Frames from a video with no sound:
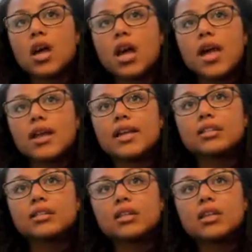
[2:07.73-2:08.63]
And
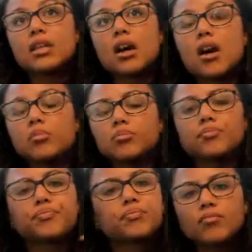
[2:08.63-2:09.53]
insulin
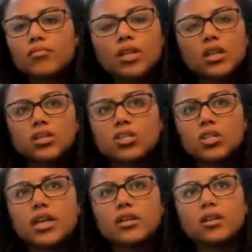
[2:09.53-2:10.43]
is just
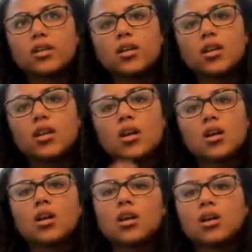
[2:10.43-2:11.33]
like
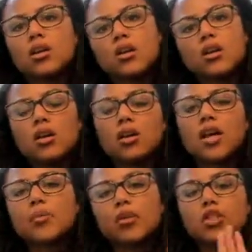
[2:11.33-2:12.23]
a
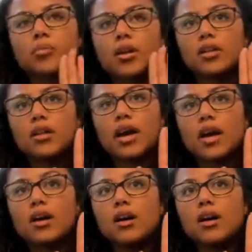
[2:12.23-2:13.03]
chemical in your body that